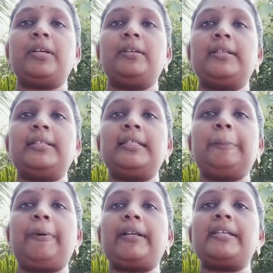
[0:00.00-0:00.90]
Then
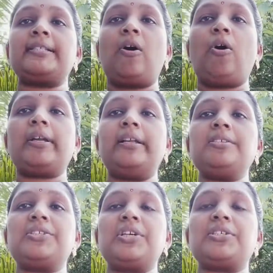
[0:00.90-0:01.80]
third point is
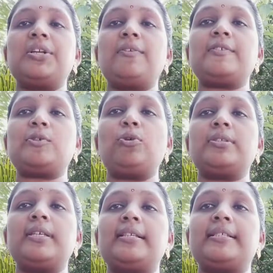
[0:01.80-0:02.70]
organization of
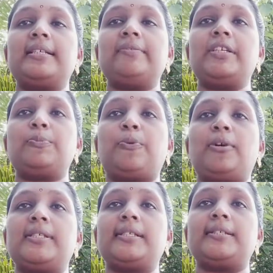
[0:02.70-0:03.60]
social service
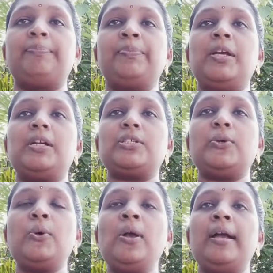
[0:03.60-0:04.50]
projects.
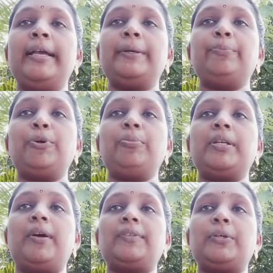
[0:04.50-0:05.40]
So,
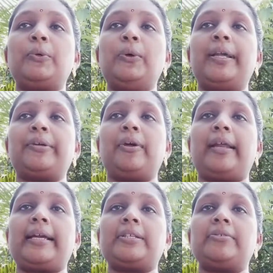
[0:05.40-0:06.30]
improvement of the co-curricular
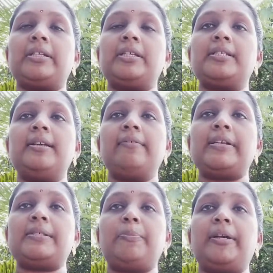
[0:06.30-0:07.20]
activities.
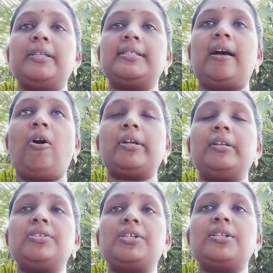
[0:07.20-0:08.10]
First point is
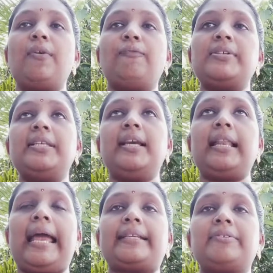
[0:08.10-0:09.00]
organization of physical
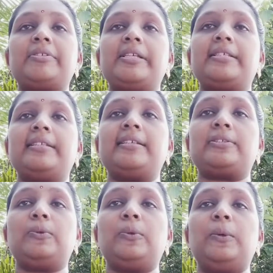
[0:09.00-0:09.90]
activities in the
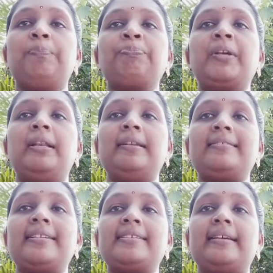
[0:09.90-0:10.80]
school,
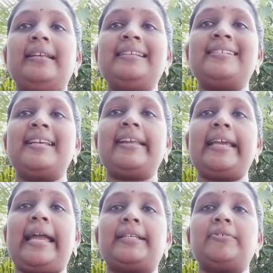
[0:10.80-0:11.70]

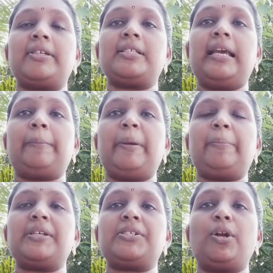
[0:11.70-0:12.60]
literary activities like
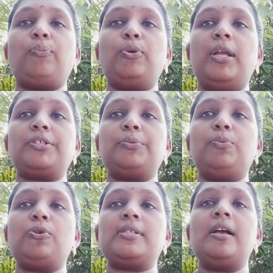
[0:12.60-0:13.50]
preparation of bulletin
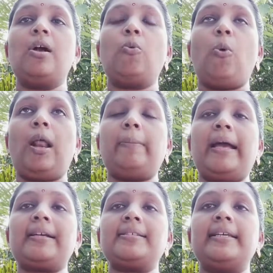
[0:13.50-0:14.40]
boards, wall
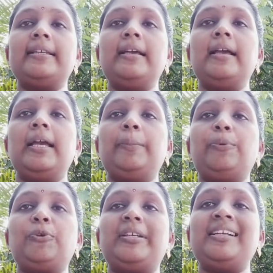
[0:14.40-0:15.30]
magazine,
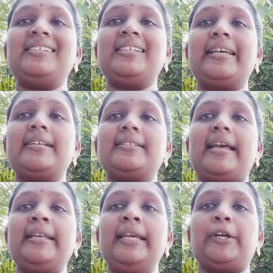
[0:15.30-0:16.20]
improved teaching aids
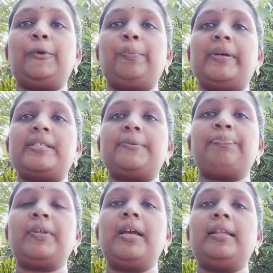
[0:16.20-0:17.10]
and equipments.
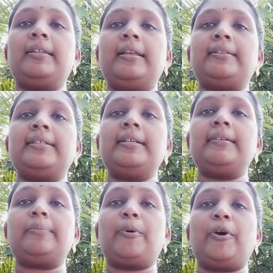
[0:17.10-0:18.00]
Then
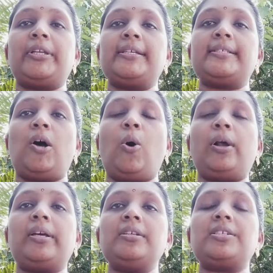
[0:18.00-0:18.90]
third point is
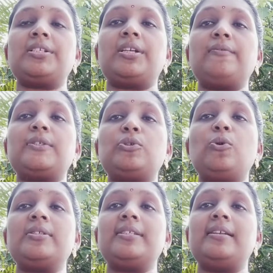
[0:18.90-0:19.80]
organization of
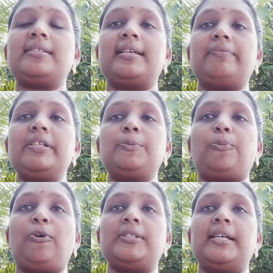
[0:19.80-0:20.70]
social service
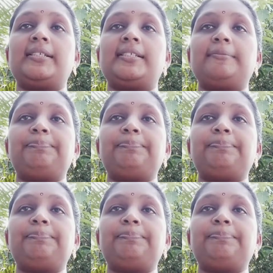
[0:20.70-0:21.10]
projects.